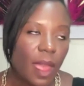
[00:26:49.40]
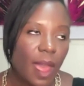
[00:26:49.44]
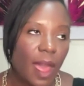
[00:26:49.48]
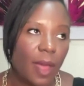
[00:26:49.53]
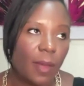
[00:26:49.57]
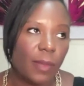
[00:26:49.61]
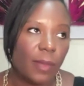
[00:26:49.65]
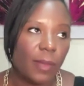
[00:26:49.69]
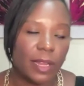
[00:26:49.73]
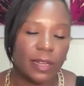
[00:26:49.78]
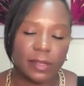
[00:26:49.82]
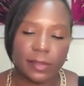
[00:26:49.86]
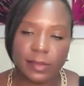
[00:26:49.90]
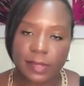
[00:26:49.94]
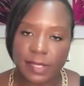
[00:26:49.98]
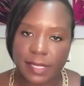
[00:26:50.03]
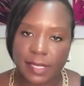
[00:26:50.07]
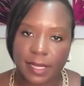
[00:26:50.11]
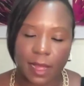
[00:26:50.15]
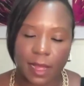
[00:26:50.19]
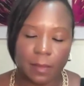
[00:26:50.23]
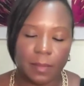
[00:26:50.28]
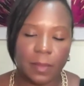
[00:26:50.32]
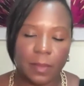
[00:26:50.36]
um, and it
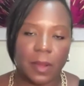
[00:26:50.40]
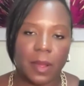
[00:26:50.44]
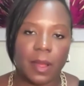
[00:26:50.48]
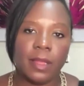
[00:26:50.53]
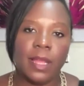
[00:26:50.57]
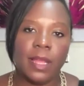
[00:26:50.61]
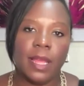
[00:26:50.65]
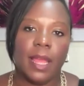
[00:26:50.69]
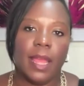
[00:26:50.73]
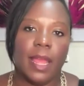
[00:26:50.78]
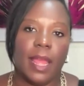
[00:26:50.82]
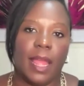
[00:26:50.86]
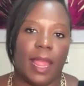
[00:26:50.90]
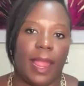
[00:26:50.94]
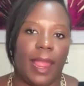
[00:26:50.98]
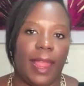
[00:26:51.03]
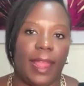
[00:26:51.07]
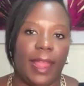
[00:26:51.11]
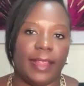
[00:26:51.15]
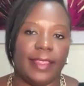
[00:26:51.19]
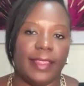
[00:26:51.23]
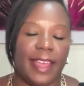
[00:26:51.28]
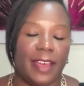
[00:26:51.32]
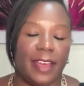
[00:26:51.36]
was a couple
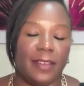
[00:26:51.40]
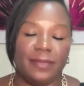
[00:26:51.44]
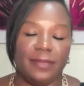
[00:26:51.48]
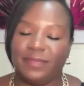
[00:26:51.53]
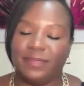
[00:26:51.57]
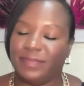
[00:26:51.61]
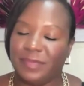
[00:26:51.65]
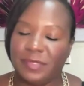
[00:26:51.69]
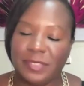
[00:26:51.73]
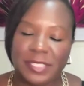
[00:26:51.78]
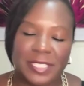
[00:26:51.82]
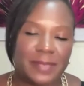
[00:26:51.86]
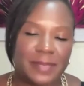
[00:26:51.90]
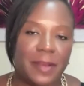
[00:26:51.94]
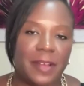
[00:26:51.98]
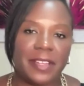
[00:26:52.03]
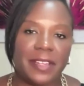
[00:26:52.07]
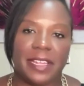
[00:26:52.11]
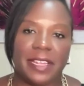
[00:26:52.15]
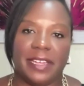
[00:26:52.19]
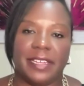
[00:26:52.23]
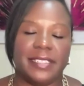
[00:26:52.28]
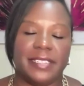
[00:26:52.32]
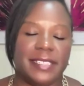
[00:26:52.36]
and they have three small
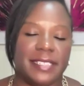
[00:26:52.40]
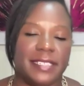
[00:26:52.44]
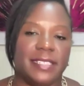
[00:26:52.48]
kids.